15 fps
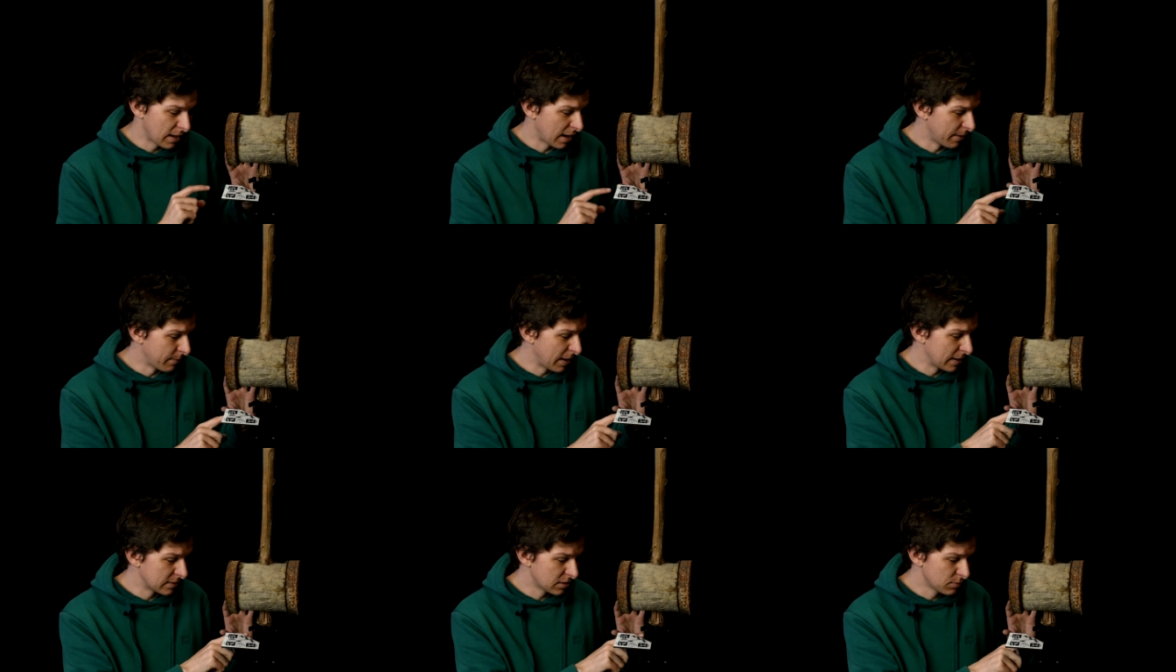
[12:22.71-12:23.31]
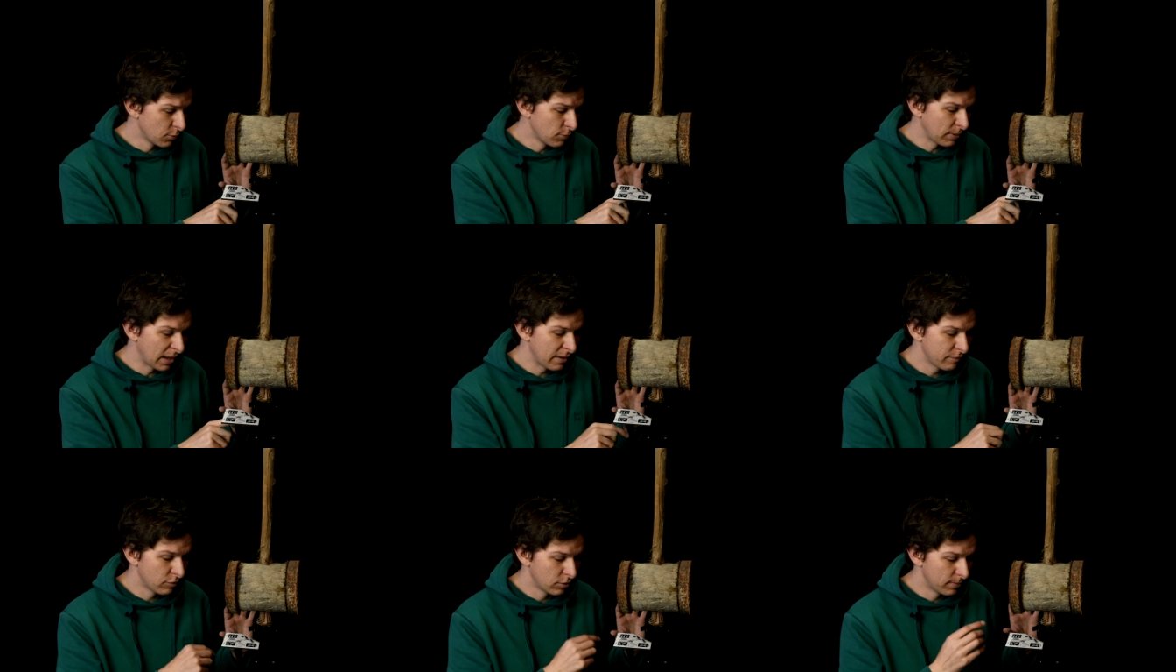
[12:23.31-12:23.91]
um, has a small
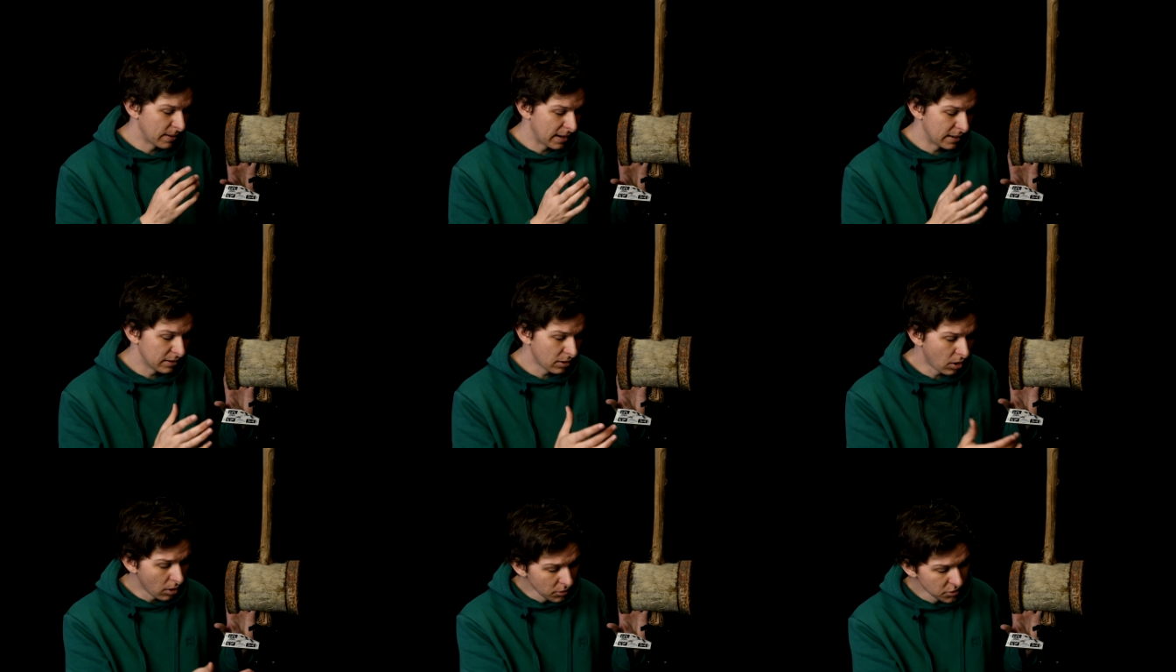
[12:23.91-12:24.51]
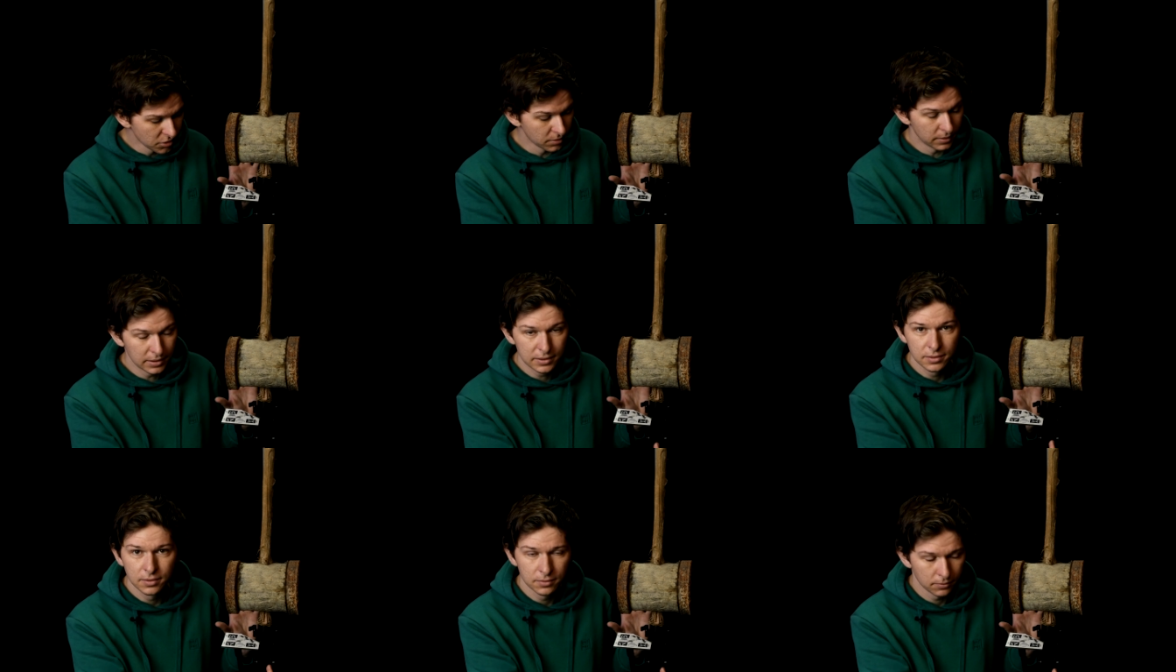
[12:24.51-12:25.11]
platform and onto
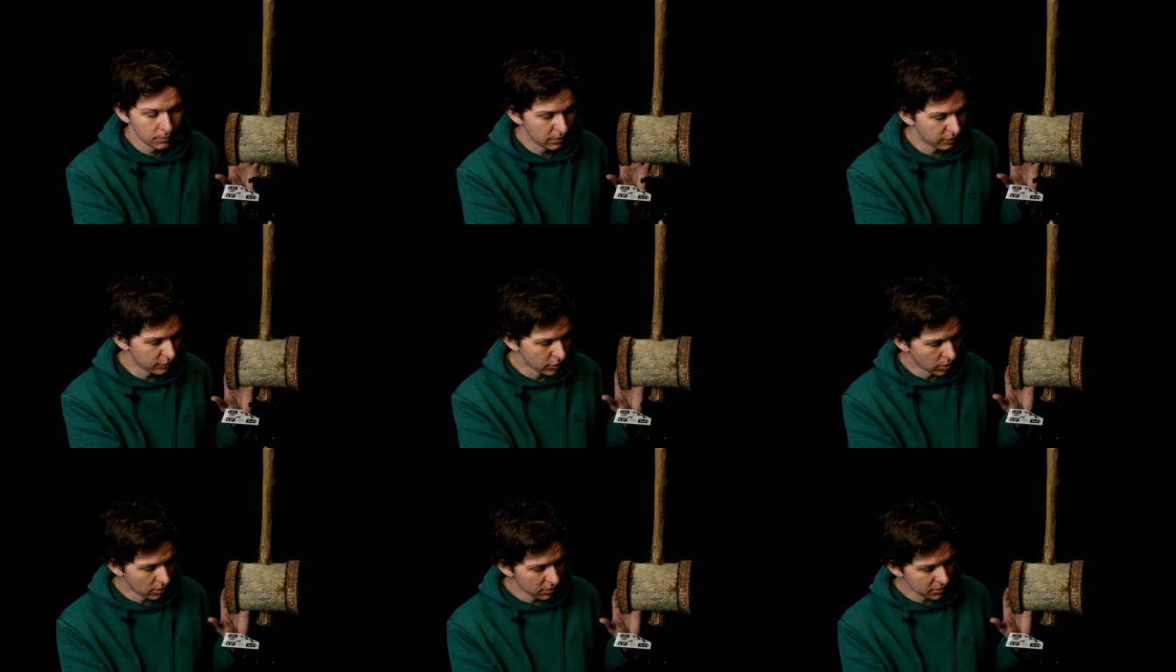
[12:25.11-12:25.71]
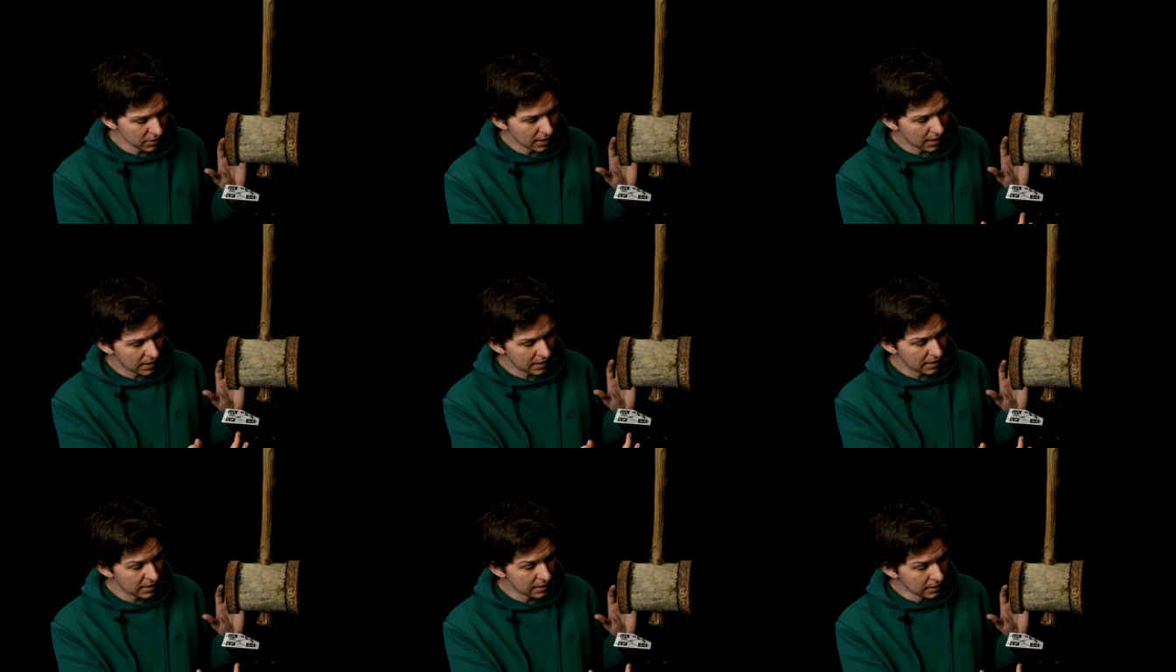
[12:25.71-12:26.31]
it we've got
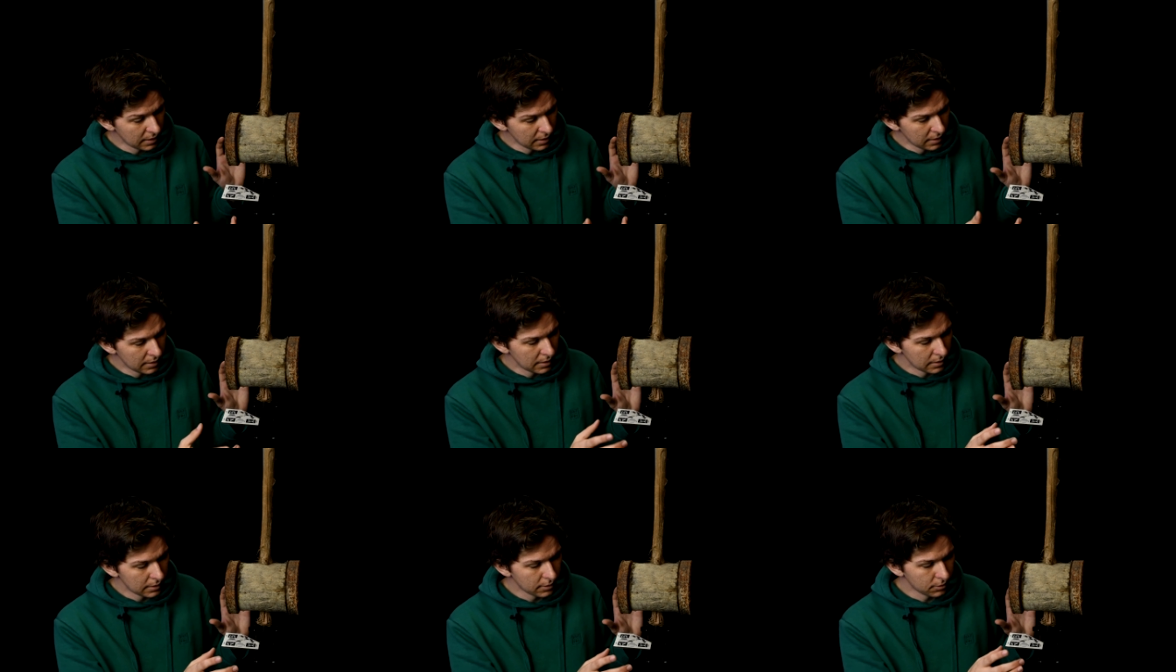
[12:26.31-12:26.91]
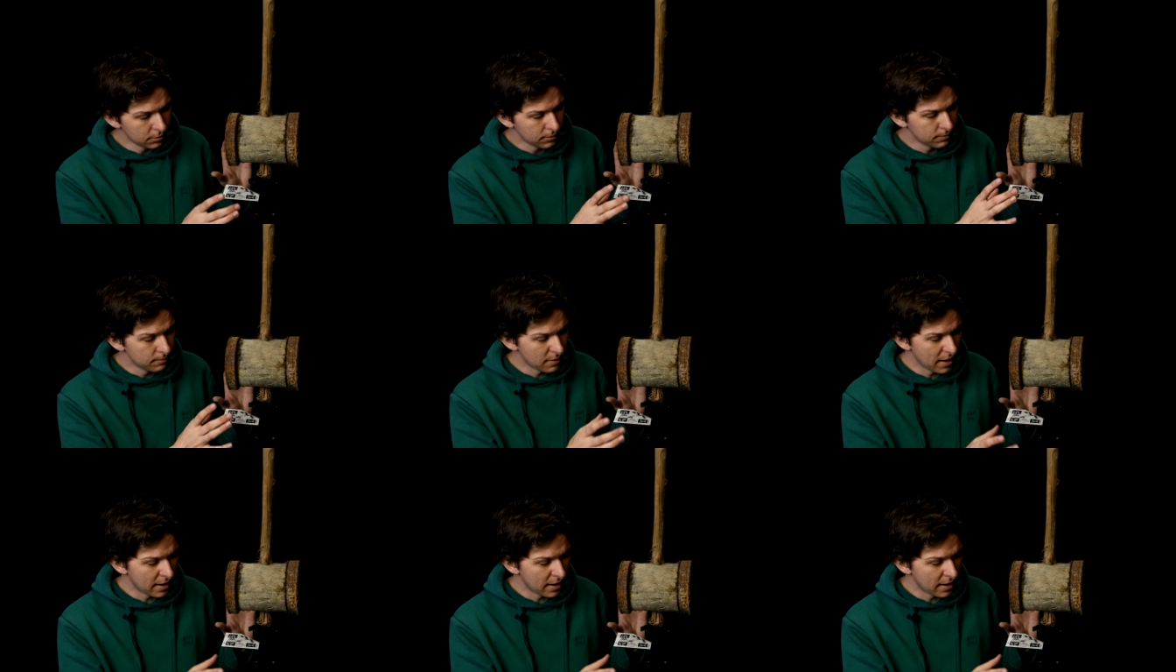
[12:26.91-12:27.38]
a little